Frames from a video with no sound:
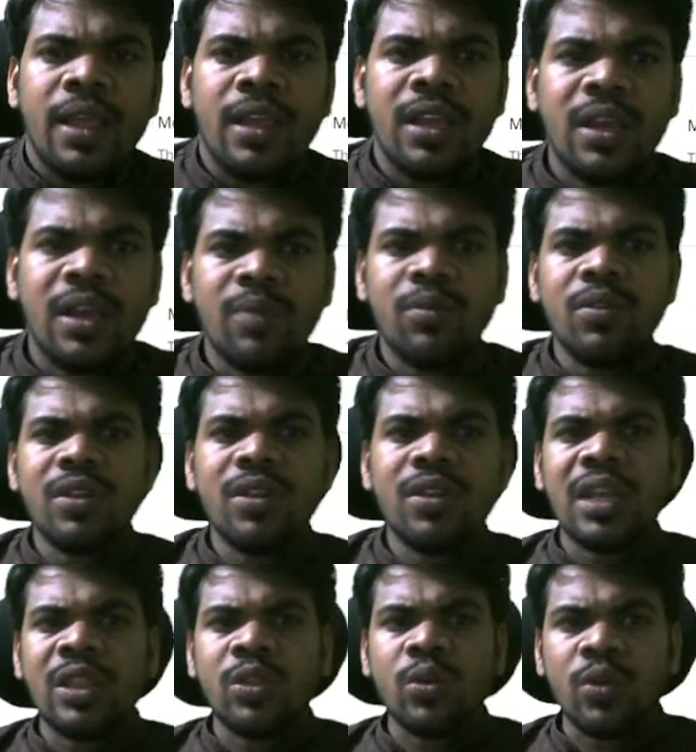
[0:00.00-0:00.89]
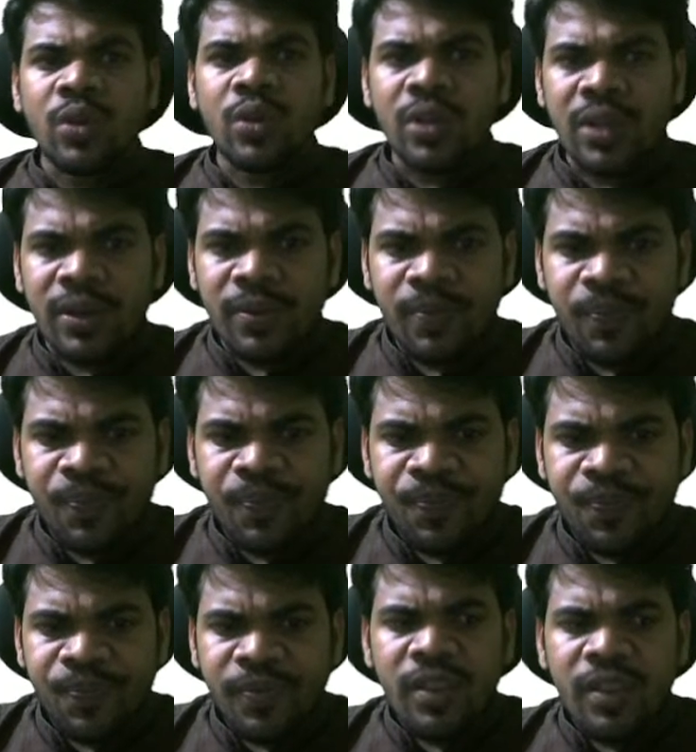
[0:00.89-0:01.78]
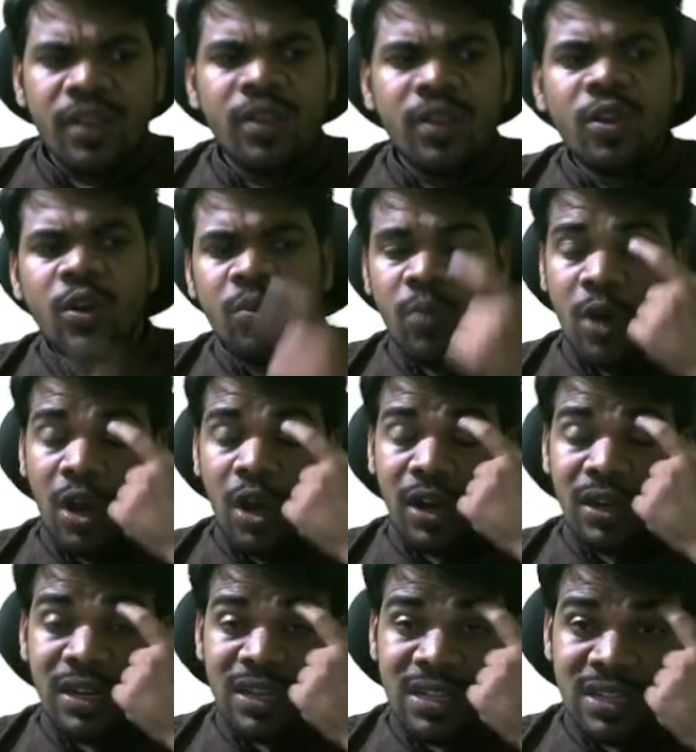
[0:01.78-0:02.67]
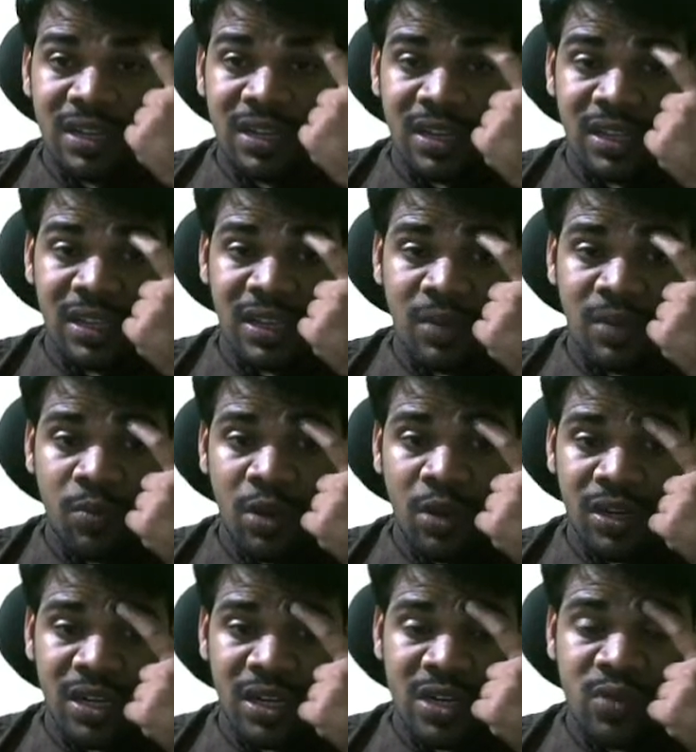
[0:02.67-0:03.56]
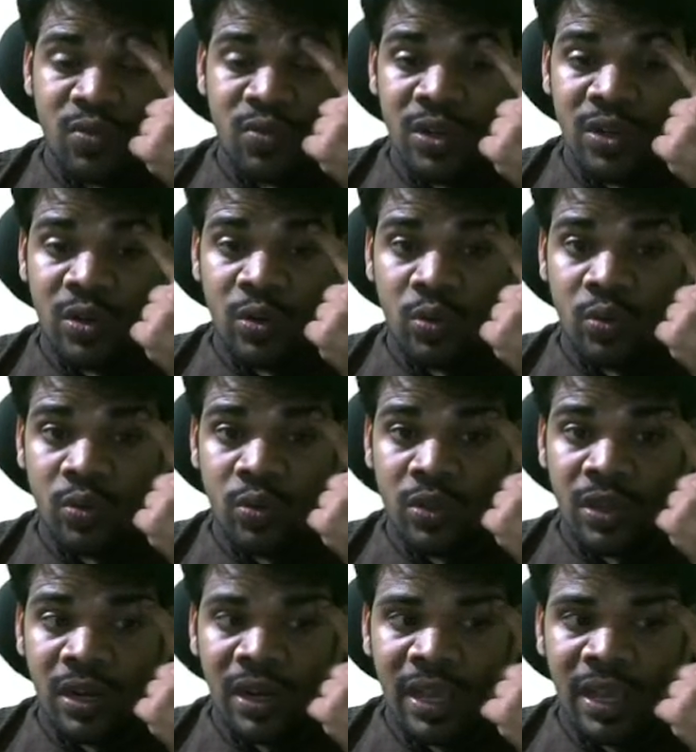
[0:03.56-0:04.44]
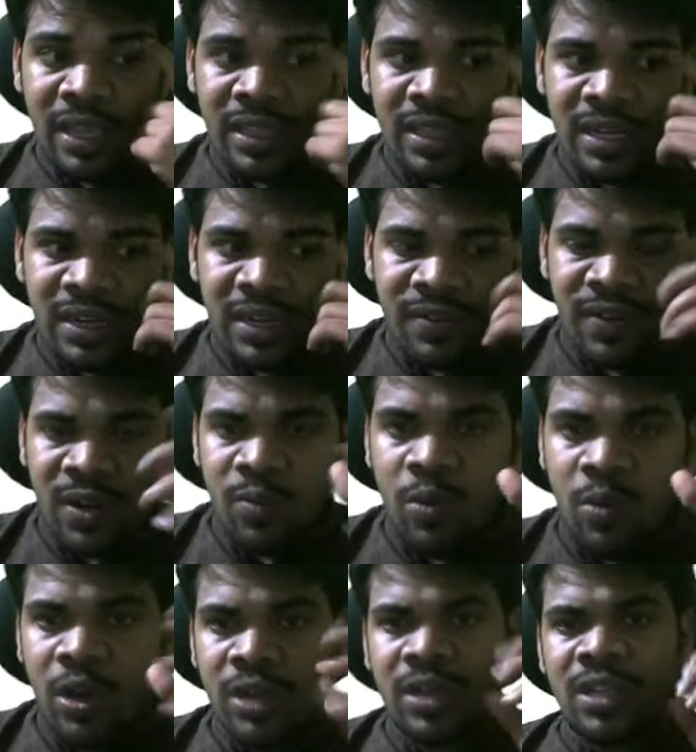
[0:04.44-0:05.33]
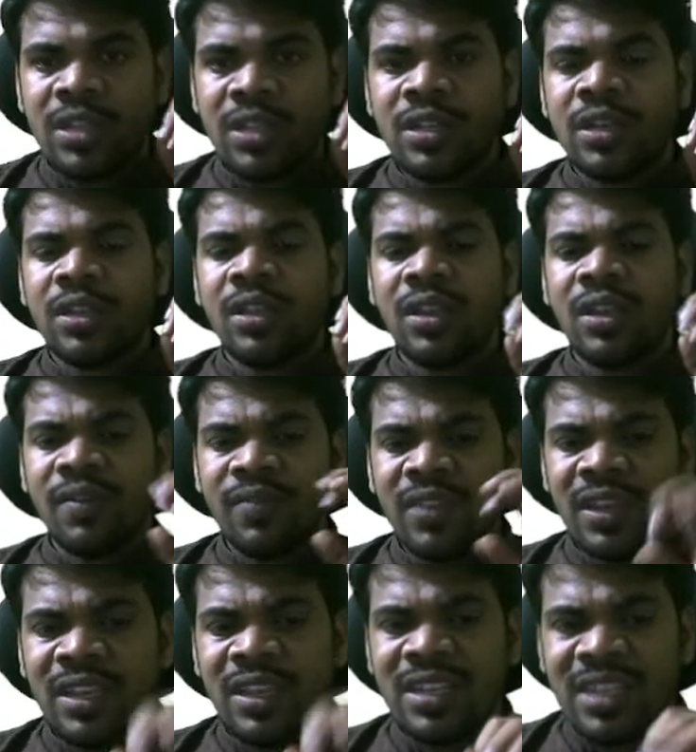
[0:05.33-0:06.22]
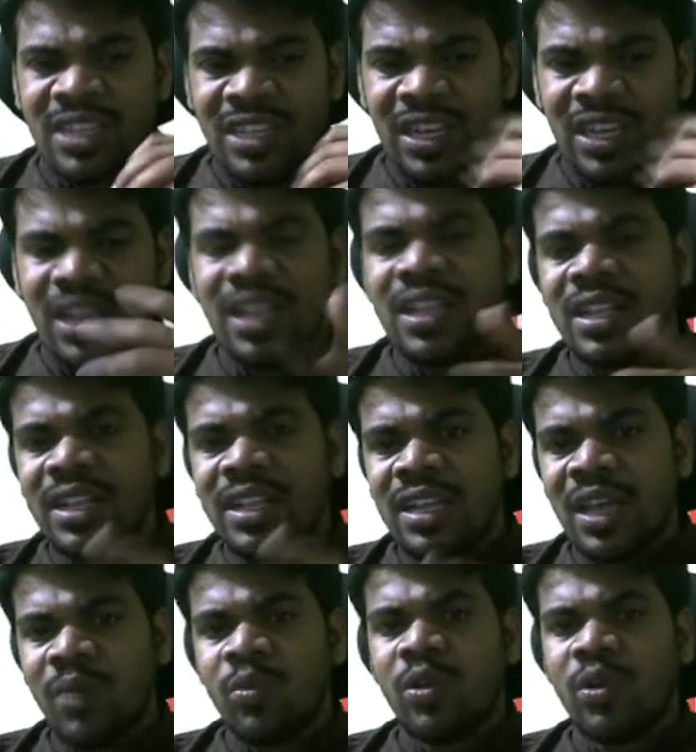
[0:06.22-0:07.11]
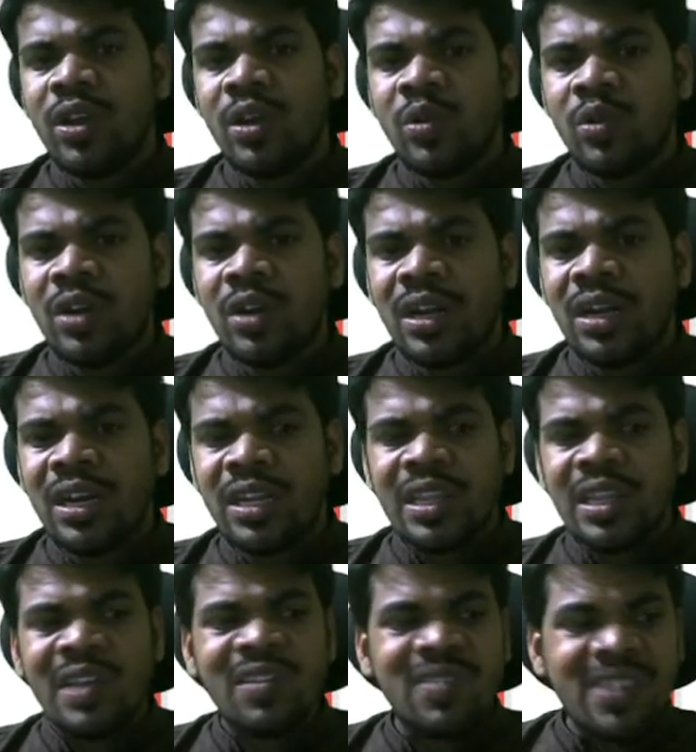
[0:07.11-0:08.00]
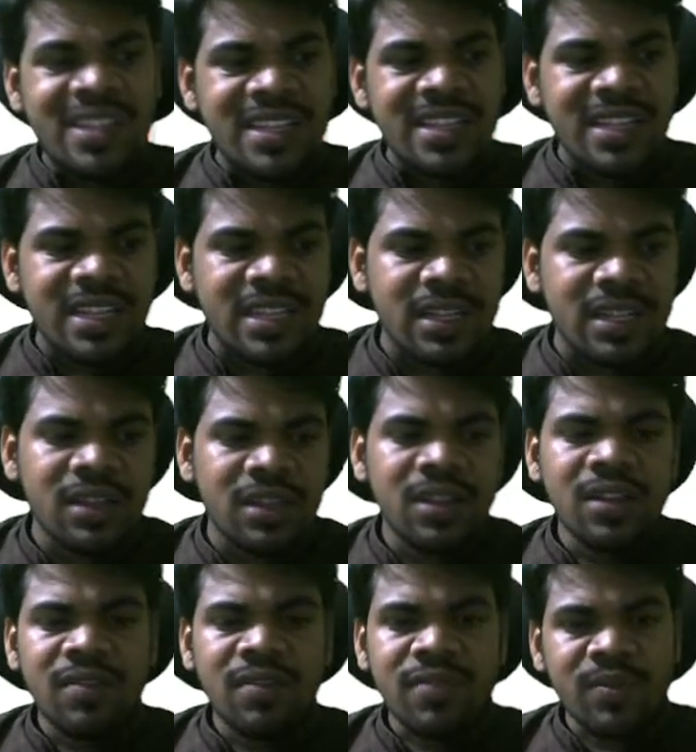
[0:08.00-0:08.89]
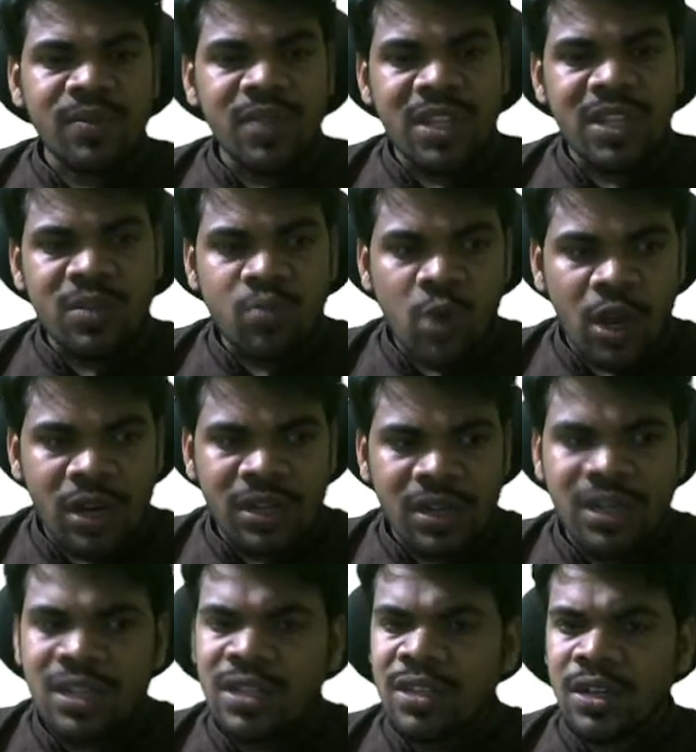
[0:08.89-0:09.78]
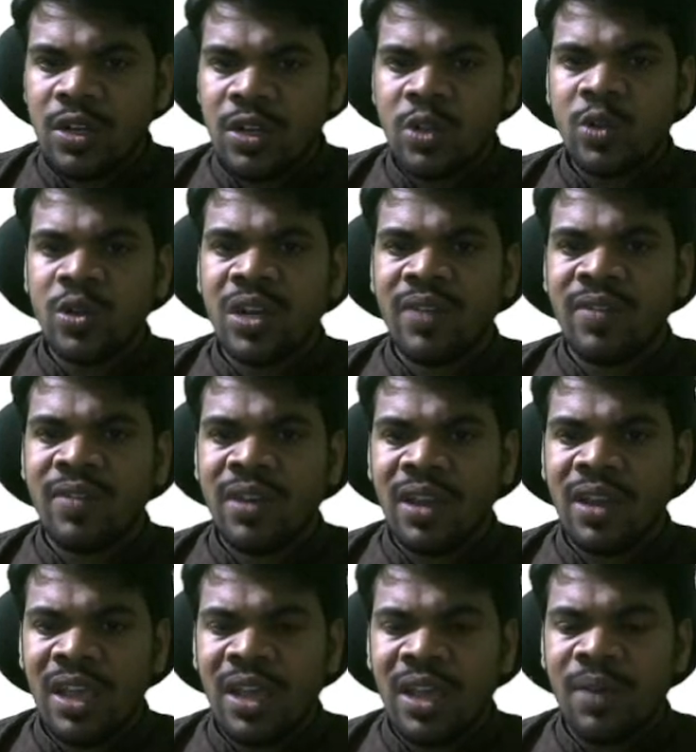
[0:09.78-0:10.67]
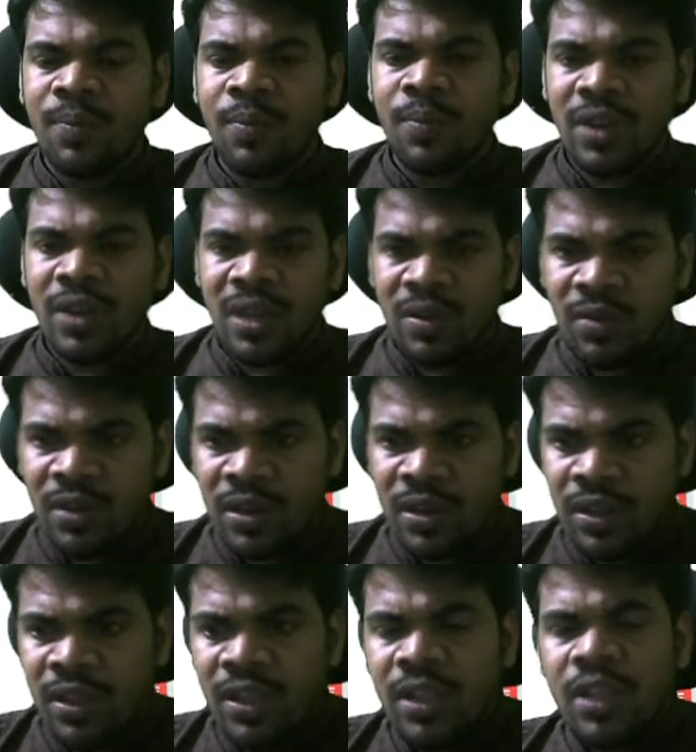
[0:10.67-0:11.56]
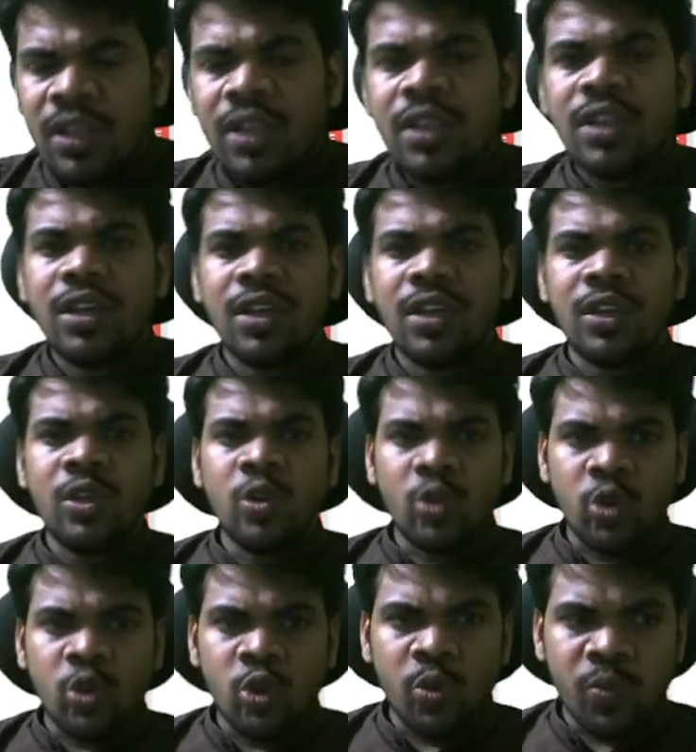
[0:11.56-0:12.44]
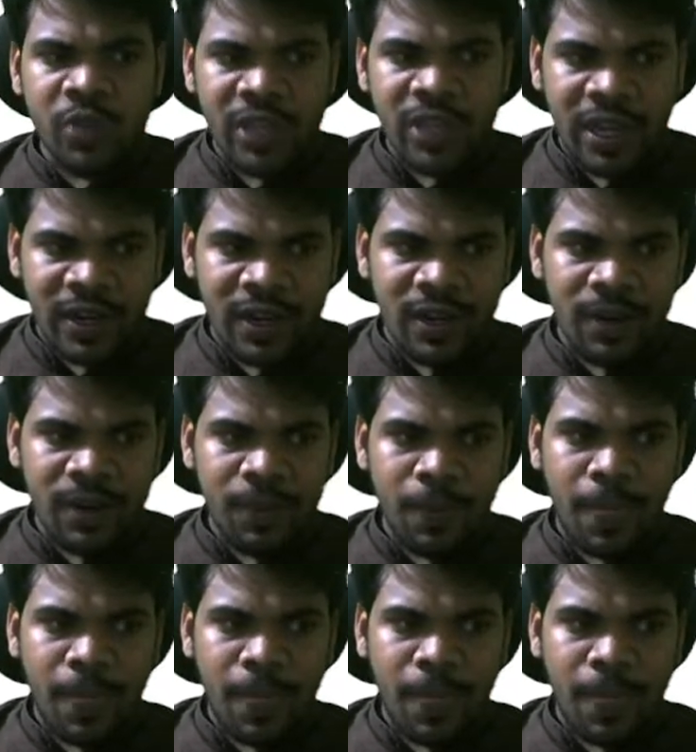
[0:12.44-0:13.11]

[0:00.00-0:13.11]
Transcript: Come to the 10th question. Mock tests are there. Mock test 1, 2, 3, like the different mock tests are there. If there is a chance, I'm going to conduct the quizzes from this mock tests also in our app, in our YouTube channel.